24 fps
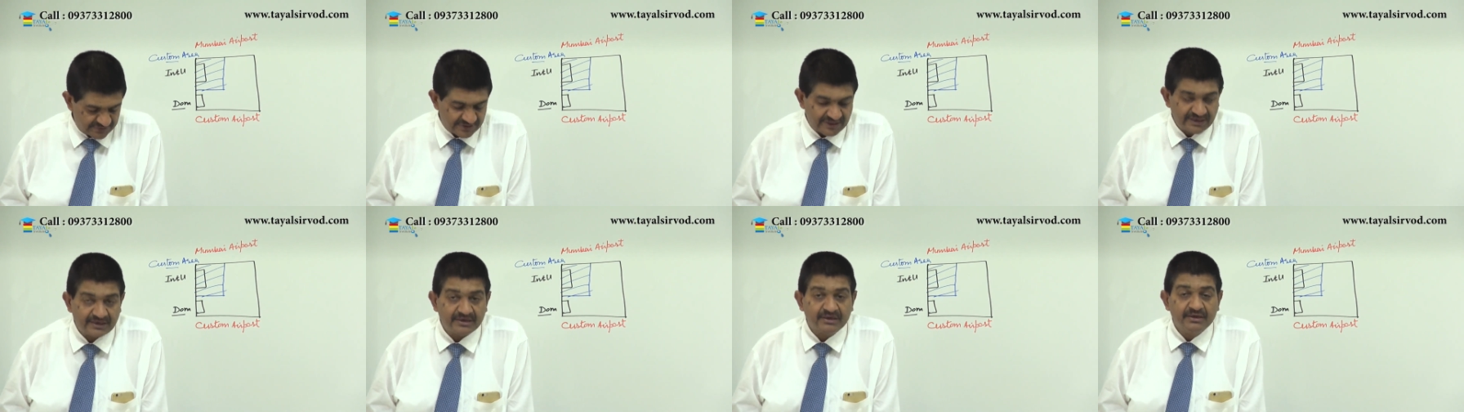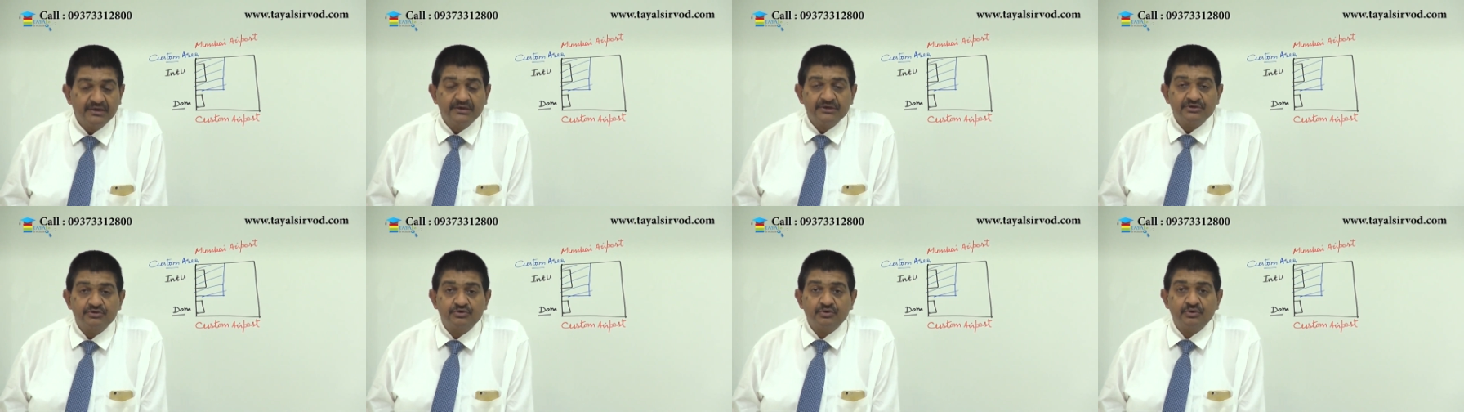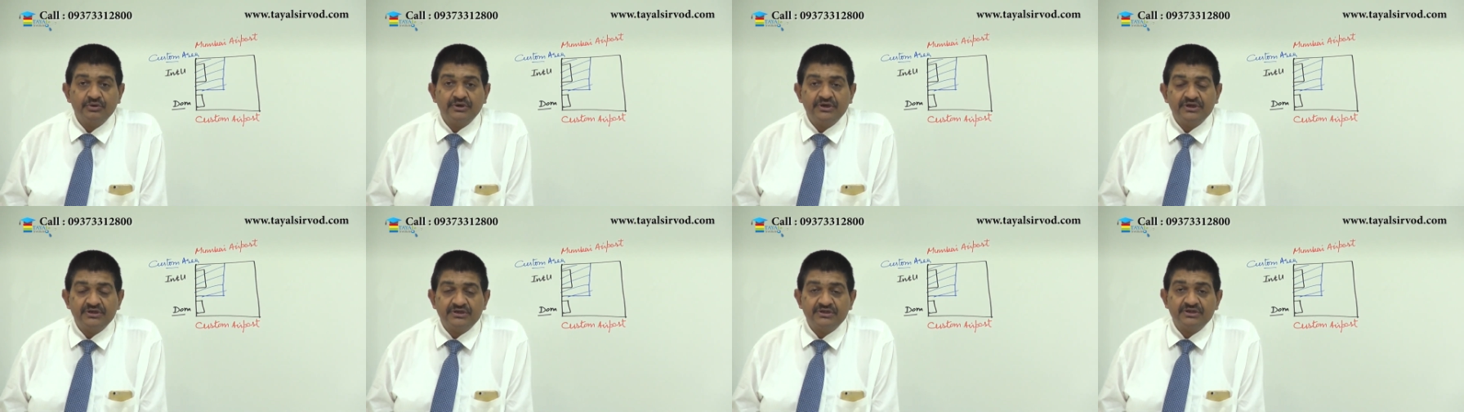Right.
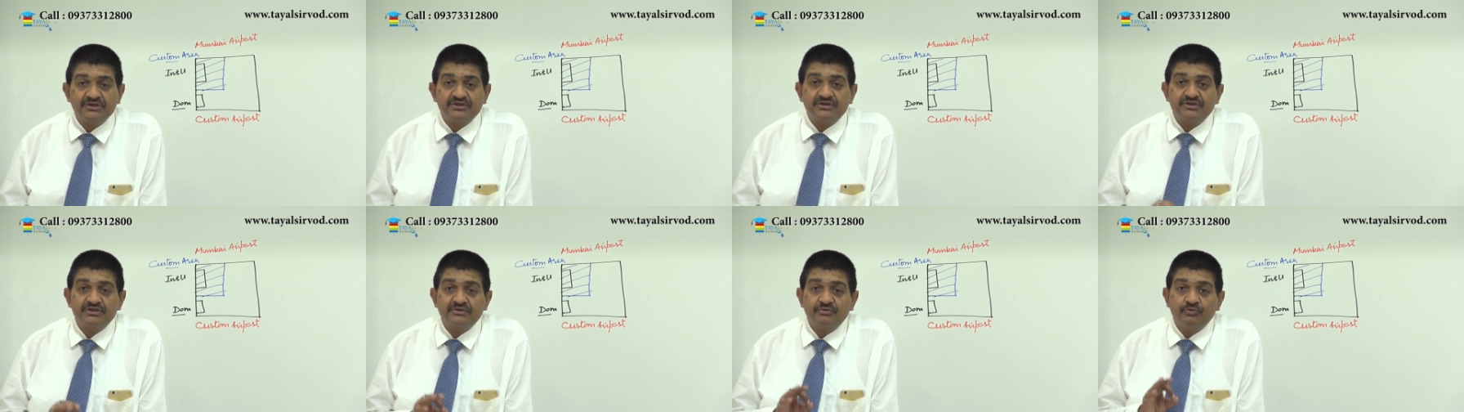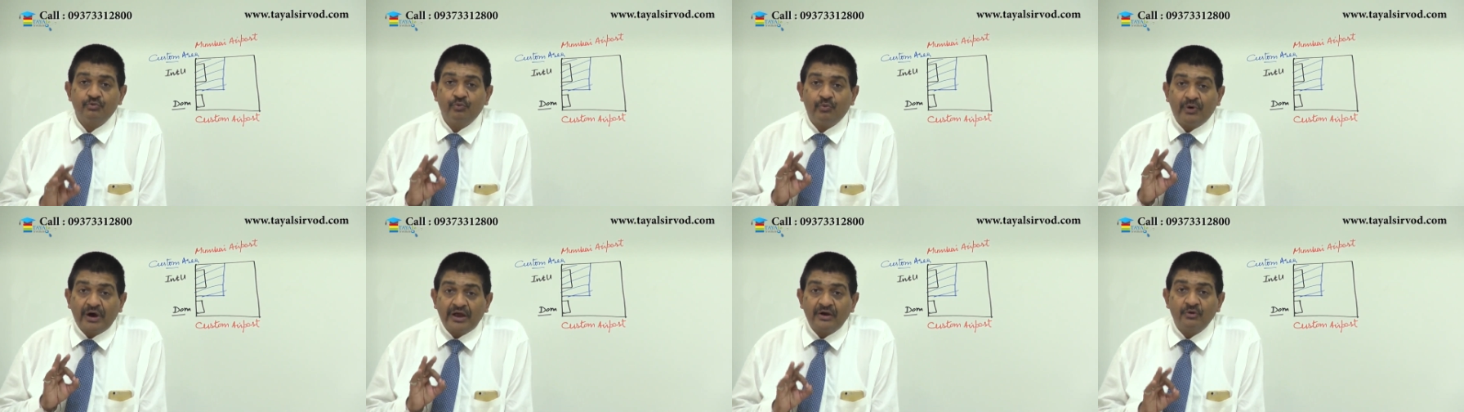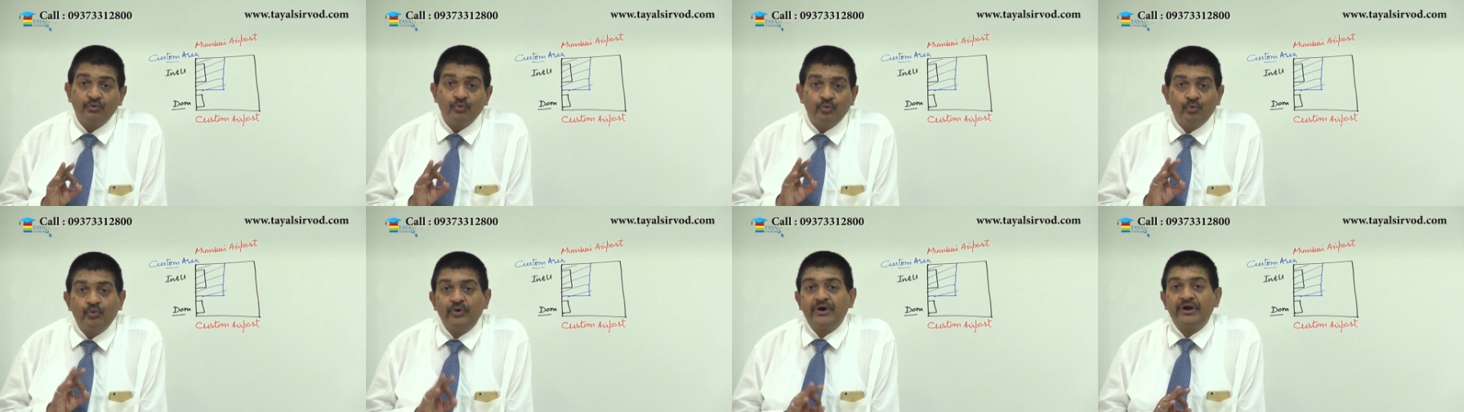So it is
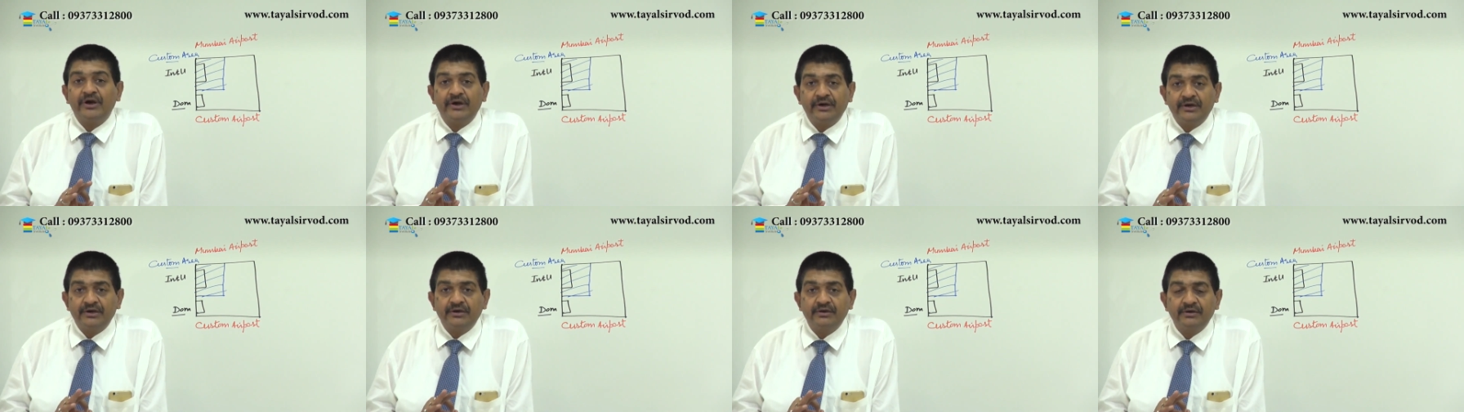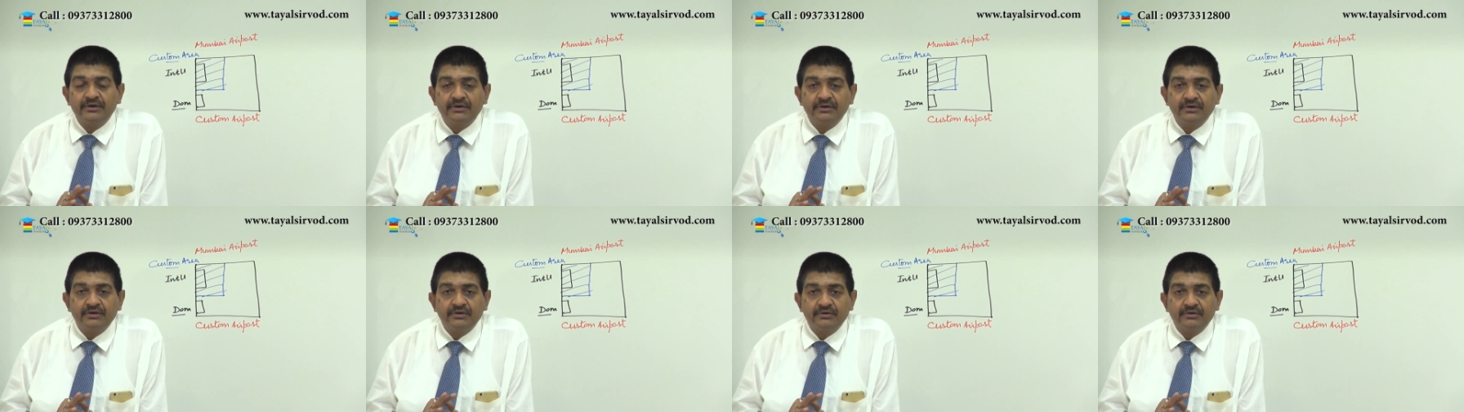one word